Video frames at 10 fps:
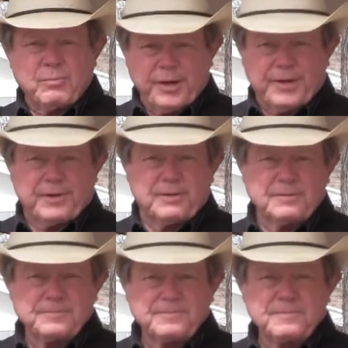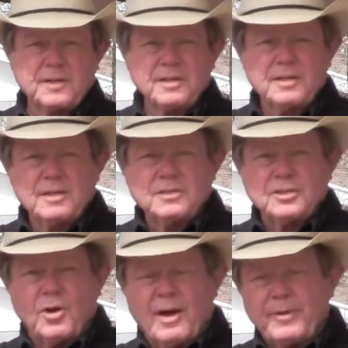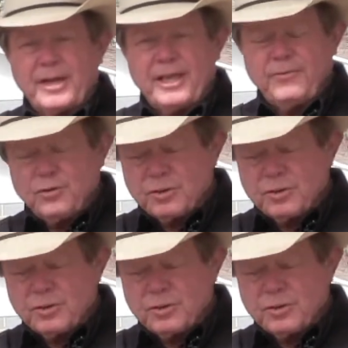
breeder. So I'm going to give